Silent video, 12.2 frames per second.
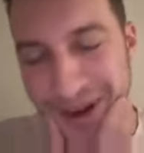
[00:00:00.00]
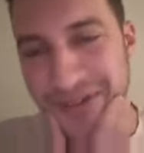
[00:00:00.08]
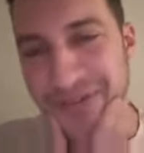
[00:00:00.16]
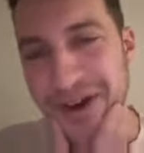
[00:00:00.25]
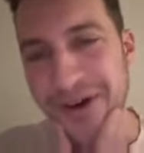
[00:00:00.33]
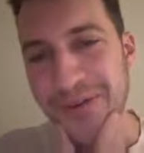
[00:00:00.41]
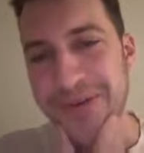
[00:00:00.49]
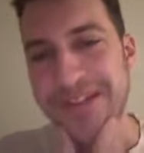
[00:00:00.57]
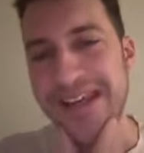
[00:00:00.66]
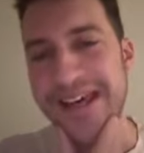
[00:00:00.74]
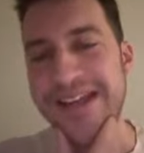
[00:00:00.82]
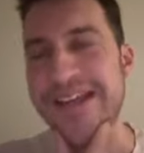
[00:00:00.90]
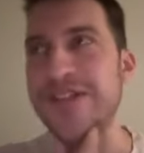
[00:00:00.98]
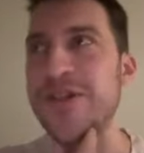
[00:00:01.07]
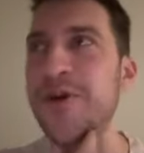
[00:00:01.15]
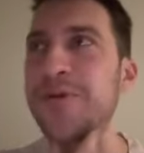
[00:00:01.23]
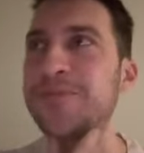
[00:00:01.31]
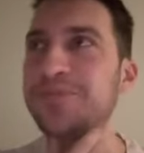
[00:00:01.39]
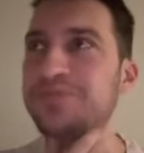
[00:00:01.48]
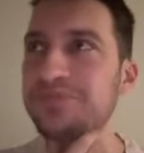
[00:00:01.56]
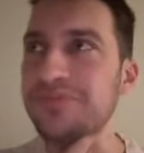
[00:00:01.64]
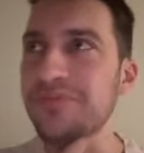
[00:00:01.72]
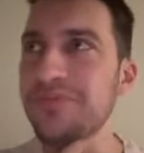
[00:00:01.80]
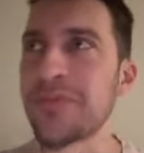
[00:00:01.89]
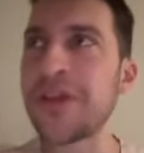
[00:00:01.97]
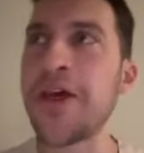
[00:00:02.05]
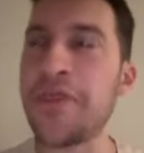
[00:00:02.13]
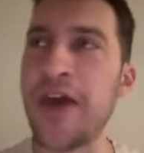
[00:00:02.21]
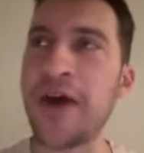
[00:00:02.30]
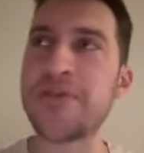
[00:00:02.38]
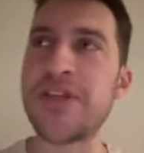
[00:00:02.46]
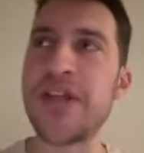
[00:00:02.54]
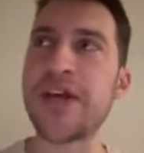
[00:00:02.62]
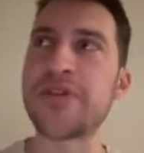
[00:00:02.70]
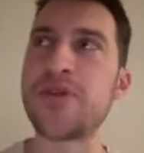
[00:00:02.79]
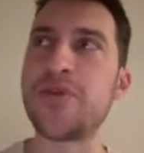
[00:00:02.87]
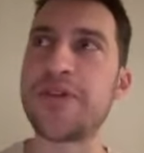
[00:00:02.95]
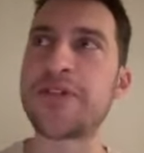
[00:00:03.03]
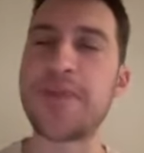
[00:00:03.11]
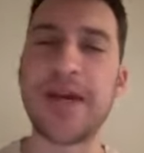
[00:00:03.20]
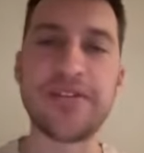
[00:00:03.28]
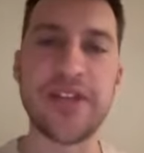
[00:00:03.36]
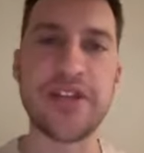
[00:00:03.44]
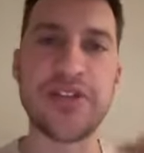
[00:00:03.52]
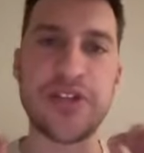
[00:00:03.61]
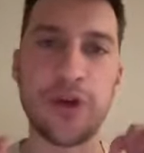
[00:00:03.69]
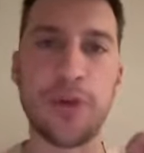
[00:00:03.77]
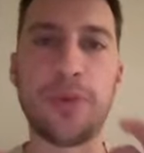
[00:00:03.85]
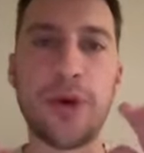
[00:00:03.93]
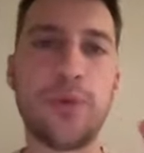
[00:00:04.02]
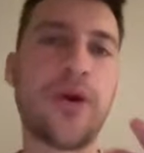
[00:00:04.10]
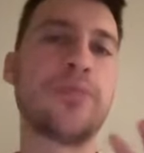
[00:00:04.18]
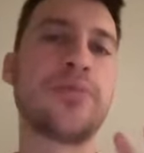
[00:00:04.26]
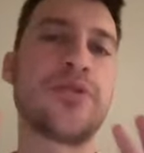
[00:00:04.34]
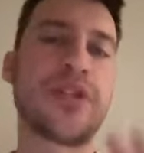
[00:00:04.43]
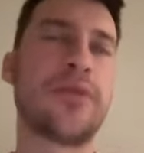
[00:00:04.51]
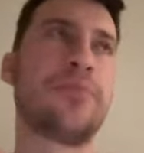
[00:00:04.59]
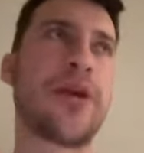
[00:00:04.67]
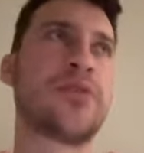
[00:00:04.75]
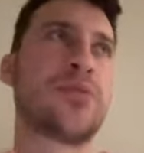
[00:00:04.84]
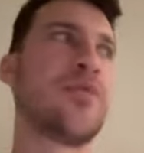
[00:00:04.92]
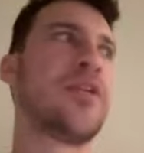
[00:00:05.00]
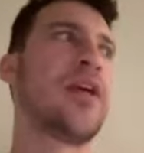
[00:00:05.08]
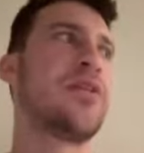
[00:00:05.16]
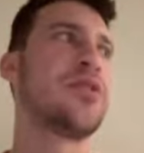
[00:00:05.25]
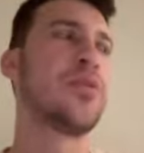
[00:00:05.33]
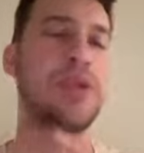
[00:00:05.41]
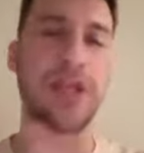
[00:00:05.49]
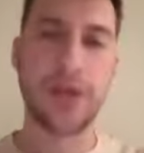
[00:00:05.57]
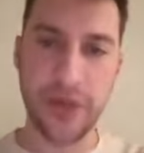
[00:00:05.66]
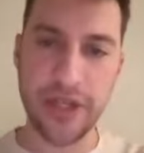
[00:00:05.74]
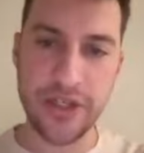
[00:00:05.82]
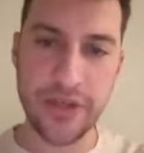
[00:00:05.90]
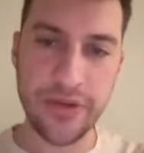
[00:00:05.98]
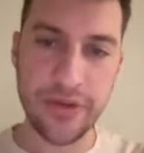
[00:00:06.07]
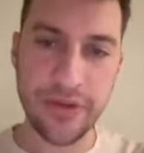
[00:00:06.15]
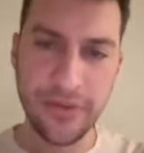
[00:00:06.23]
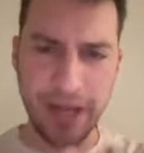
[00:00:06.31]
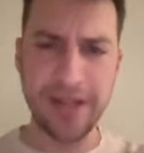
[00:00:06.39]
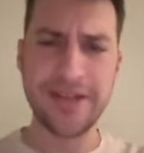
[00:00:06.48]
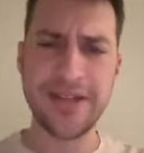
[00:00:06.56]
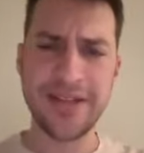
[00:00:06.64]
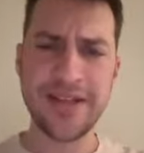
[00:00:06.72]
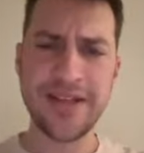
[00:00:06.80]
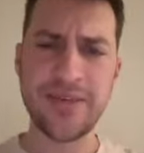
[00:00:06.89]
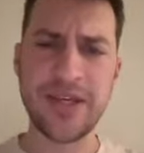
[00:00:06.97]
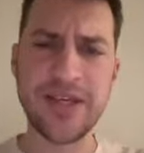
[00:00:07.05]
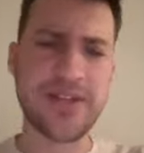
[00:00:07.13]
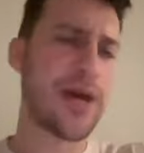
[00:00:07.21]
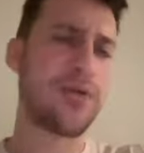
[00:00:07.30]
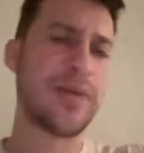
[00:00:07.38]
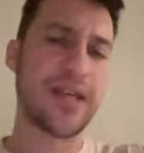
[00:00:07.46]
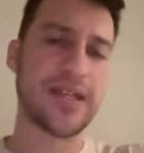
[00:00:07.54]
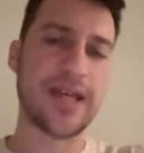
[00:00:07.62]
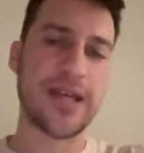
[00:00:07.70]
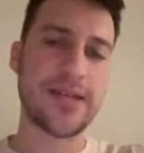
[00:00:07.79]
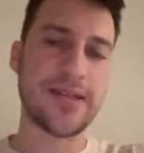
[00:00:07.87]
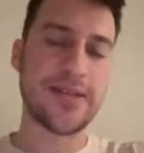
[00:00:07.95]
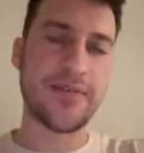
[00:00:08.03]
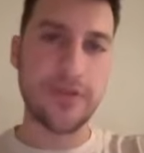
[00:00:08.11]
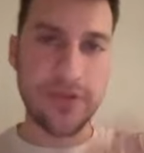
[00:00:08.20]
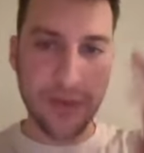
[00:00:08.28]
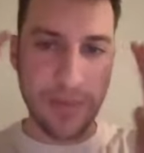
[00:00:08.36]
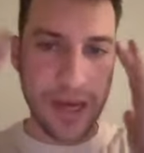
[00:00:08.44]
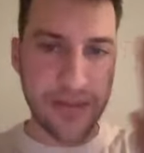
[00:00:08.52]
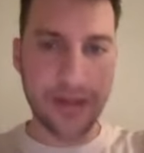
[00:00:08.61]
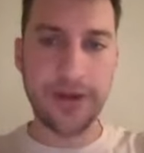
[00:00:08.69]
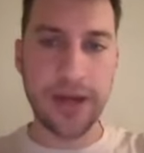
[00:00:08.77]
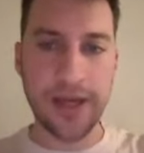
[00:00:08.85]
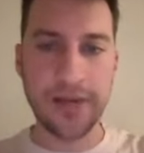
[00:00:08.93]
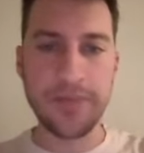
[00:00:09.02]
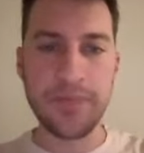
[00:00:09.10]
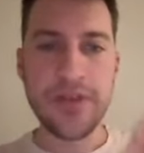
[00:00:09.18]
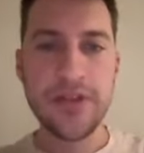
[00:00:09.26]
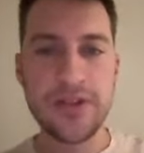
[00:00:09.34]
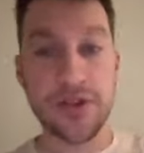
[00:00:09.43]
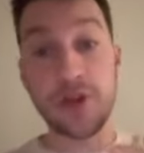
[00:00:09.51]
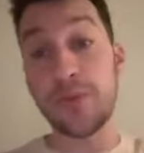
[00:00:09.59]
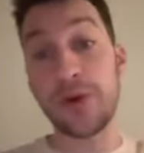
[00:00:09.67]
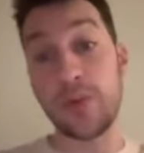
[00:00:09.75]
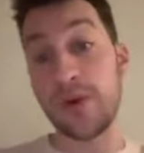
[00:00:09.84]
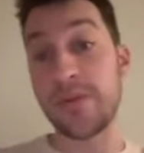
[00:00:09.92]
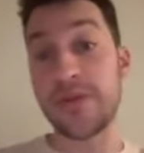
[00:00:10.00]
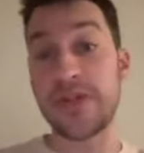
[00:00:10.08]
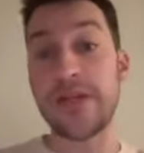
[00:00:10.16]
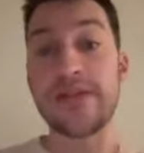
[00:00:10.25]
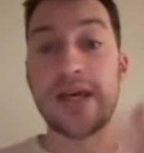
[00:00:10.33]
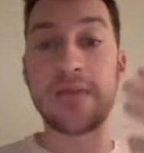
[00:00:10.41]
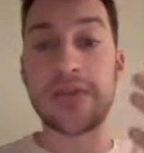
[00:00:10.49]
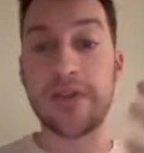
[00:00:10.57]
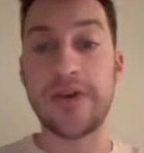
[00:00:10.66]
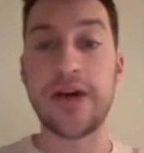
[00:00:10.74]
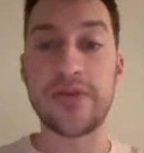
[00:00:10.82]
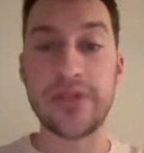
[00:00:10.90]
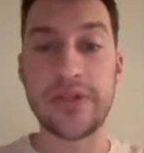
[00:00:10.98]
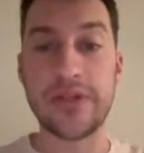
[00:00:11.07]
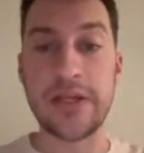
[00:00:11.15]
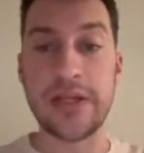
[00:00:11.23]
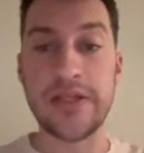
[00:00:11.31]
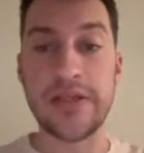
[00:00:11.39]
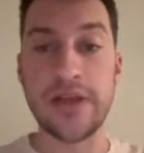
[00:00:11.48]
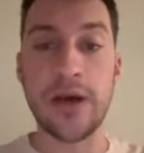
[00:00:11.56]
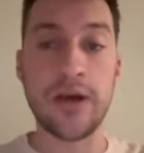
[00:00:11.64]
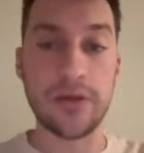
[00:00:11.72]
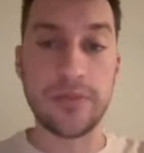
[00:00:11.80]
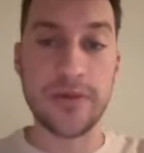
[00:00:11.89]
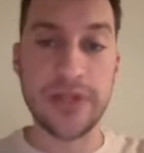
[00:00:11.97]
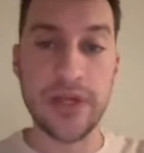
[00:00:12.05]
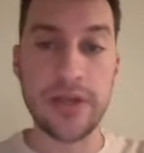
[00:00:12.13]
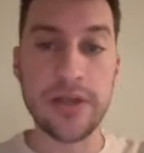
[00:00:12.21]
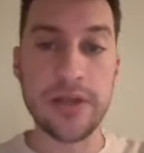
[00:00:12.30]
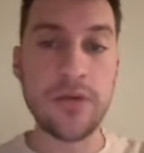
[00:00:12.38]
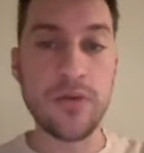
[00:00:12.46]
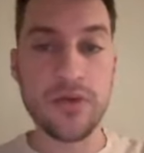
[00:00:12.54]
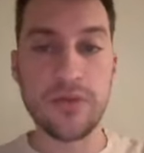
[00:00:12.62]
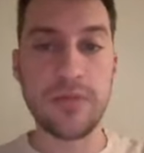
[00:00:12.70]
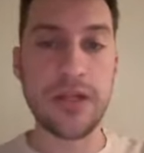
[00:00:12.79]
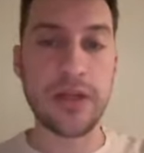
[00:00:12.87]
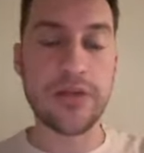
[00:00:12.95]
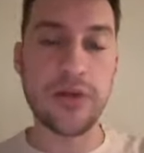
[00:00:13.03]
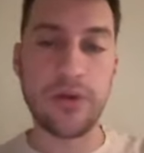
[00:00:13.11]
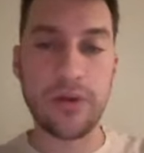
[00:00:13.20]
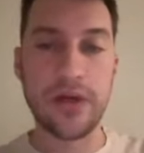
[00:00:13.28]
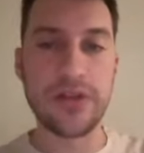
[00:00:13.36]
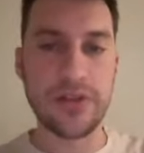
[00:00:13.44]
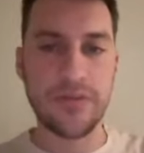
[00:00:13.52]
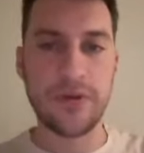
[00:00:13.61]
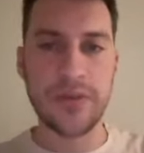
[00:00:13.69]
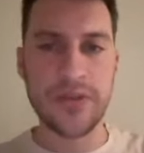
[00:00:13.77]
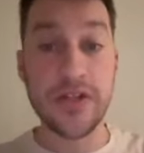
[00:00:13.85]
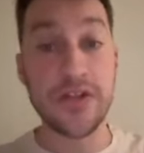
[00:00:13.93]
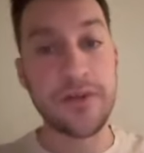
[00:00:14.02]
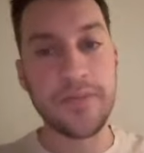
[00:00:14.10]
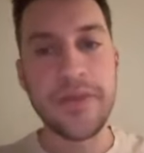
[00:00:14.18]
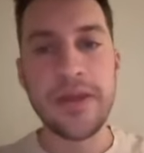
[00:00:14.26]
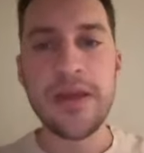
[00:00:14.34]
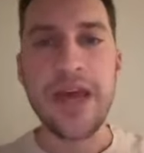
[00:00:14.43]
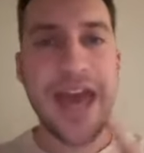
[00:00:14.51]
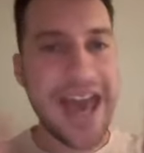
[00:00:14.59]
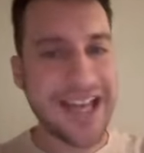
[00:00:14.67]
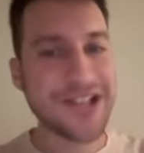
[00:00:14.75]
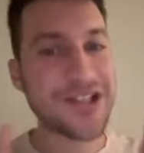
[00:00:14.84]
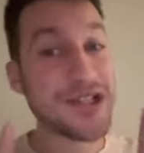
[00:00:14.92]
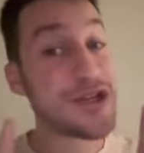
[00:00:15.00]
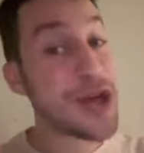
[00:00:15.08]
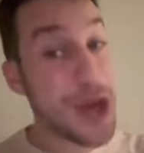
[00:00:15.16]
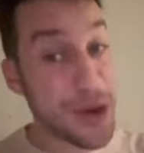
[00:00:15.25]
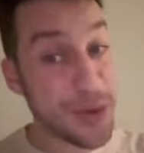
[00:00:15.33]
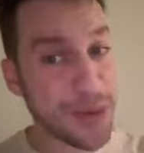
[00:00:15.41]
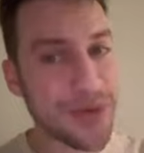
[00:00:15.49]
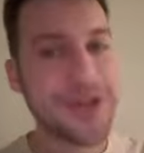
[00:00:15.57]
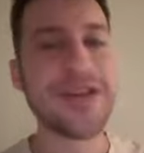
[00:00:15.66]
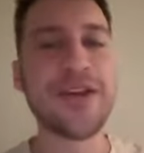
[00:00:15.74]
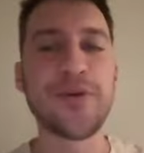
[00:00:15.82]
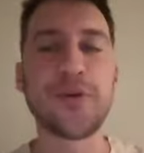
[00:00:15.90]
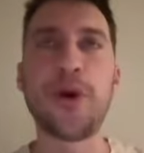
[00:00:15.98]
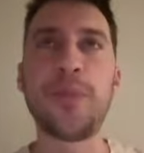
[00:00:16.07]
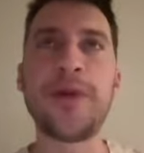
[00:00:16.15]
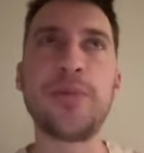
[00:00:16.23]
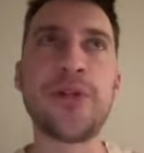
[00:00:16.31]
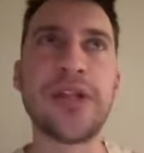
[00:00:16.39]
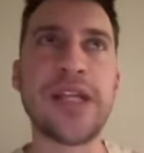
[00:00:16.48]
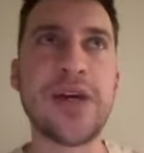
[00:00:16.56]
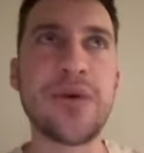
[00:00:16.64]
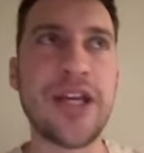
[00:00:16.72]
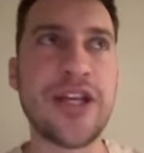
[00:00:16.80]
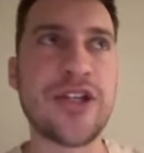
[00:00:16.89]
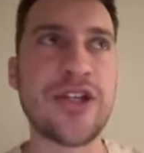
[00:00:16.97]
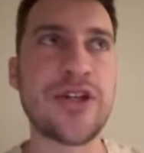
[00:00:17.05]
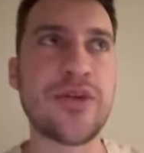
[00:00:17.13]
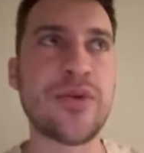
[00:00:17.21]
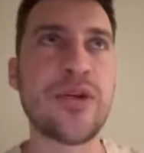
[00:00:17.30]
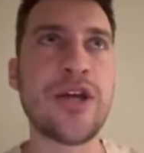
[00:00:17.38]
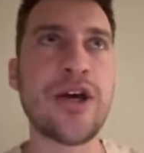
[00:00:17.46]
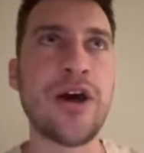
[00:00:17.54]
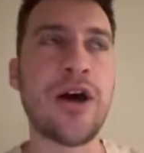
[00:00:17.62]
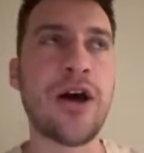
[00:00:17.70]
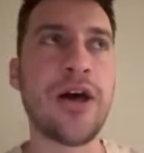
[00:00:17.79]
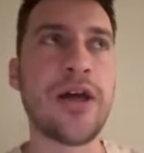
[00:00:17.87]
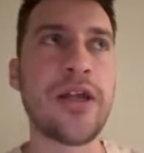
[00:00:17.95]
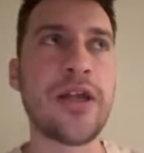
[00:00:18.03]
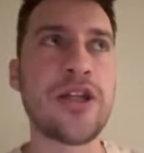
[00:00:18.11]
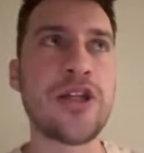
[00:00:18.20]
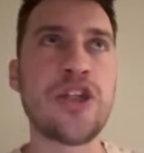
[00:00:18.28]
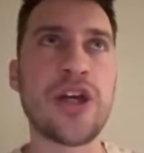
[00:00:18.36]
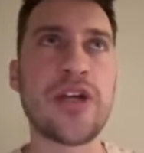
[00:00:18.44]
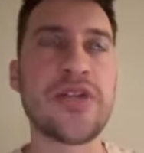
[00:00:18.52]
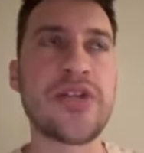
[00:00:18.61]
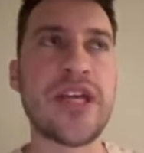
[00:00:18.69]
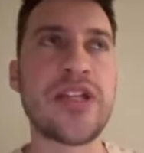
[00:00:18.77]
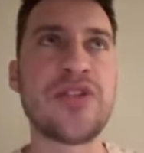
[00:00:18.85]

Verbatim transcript: what I found was that so a thousand X, you would expect that a 0.1% price move against you would liquidate you, right? Because that would make sense if you do the math in your head. 0.1% times a thousand is 100%, which would mean a total loss of your position. Actually, no. Rollbit will liquidate you on just a